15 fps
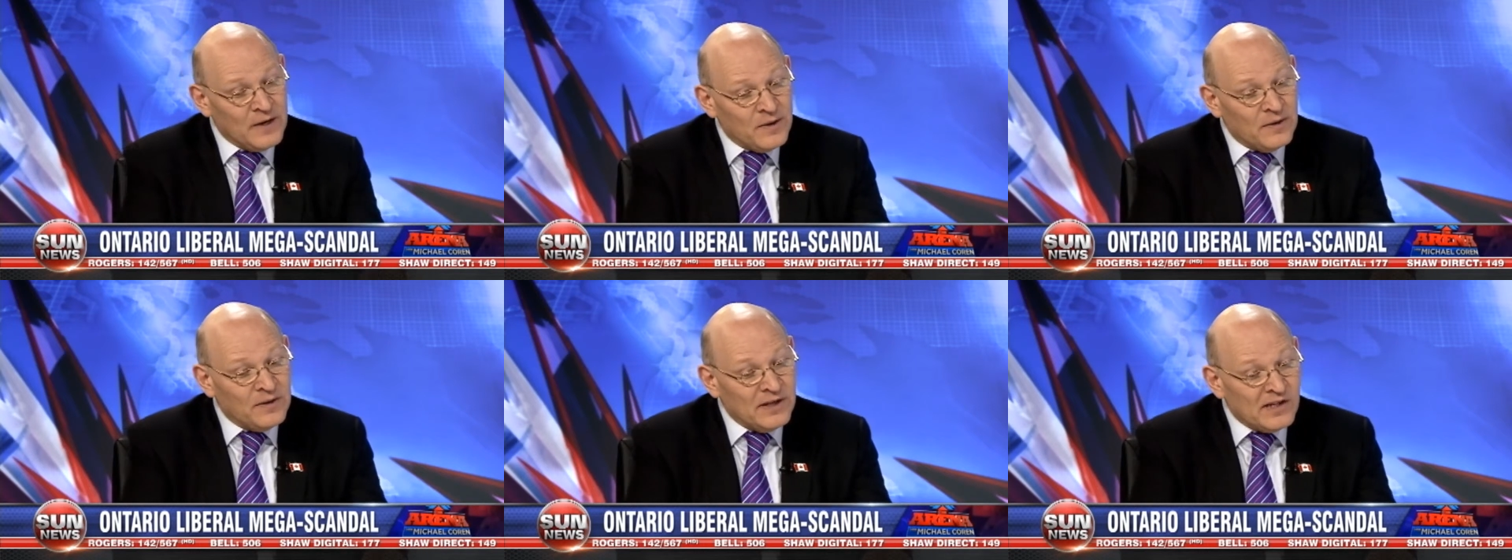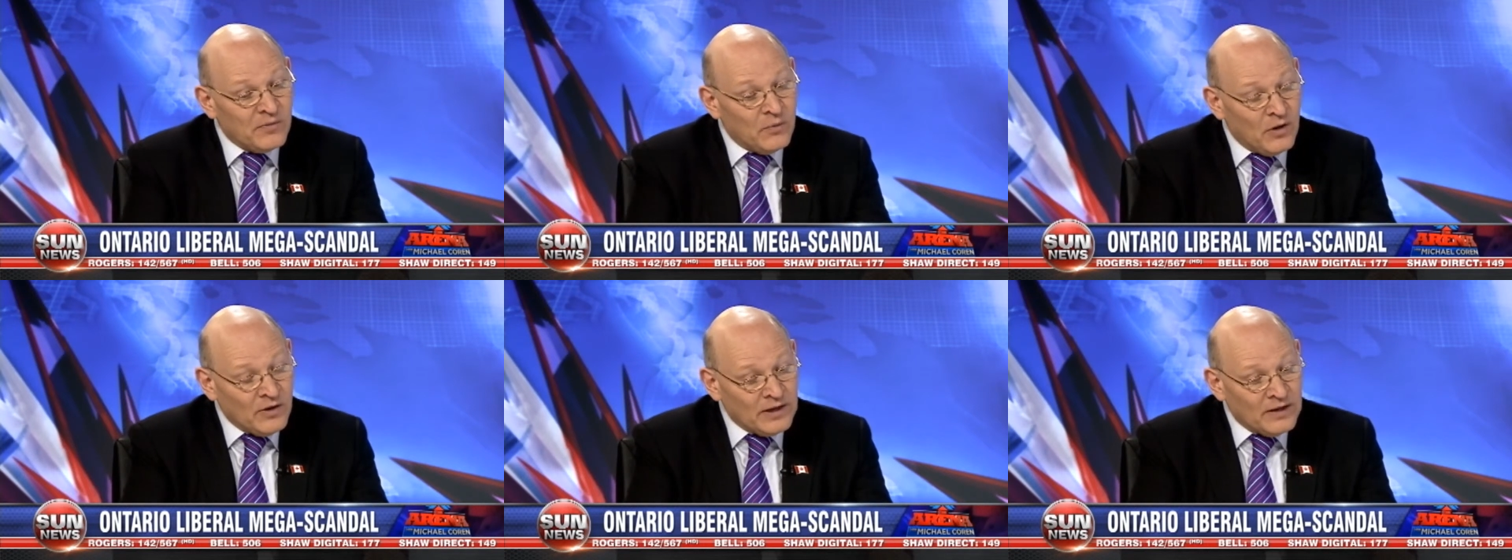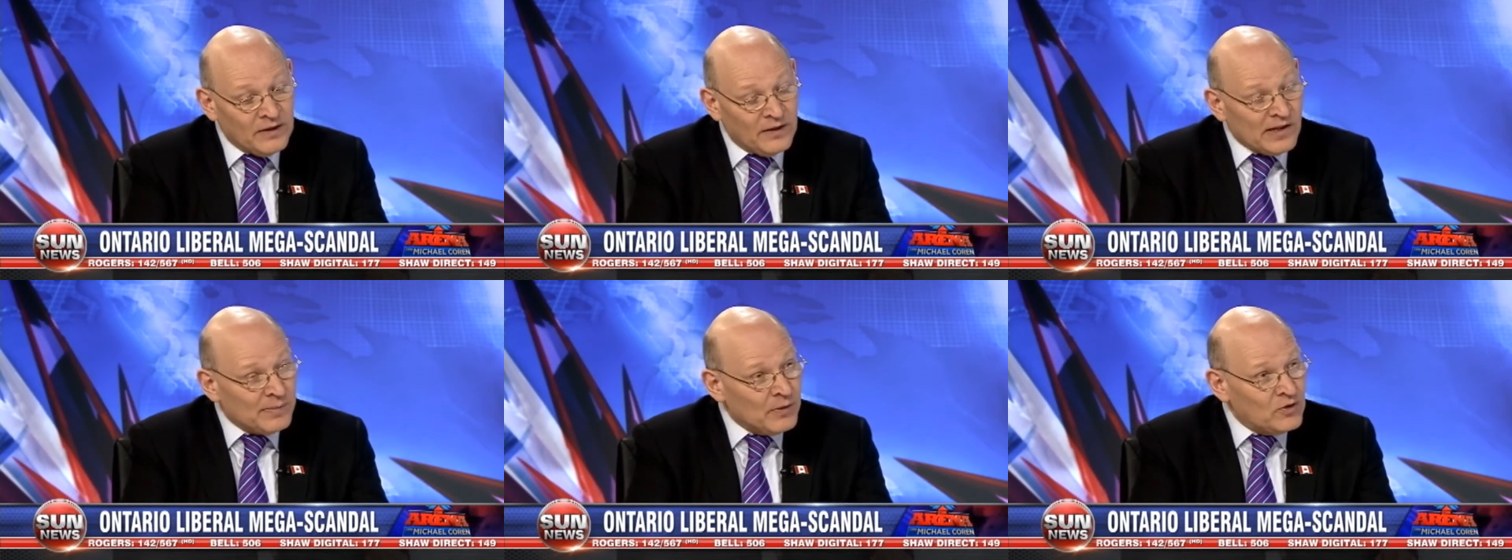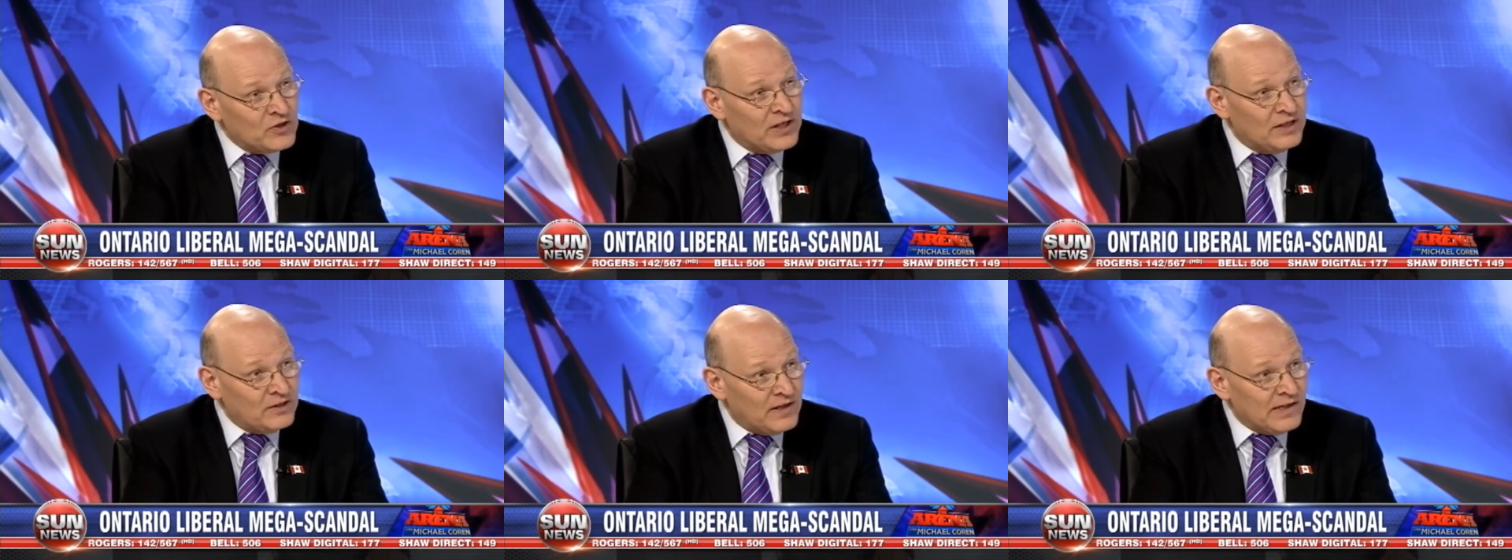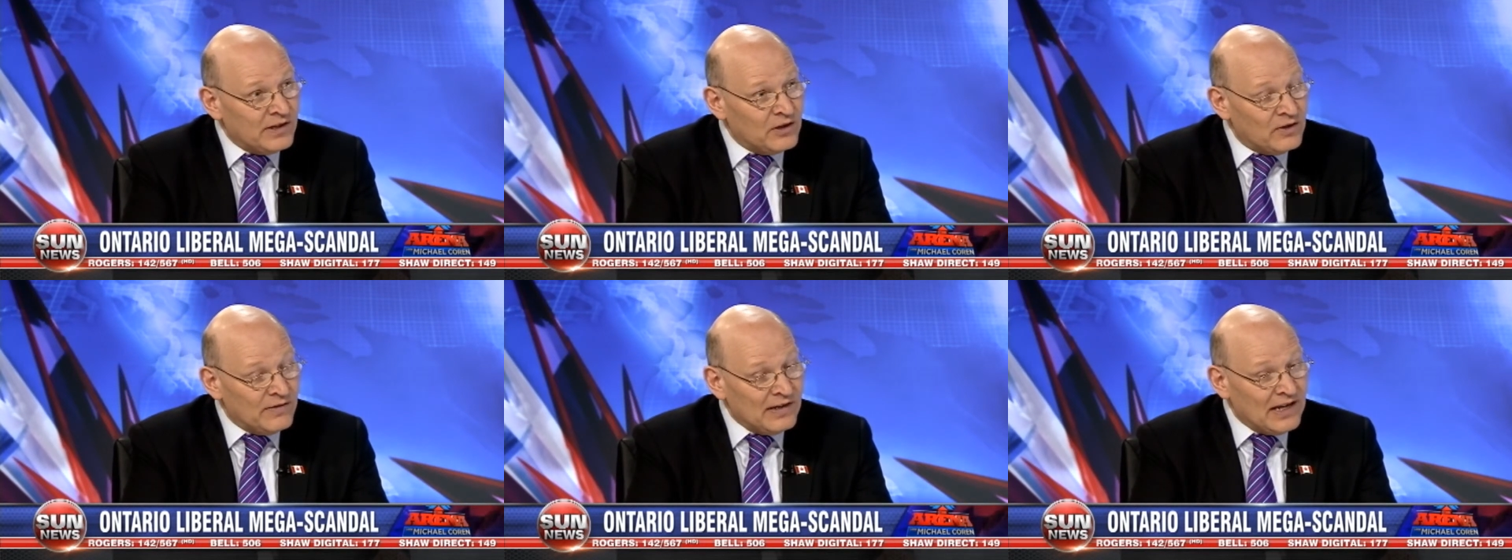this won't get the exposure it deserves.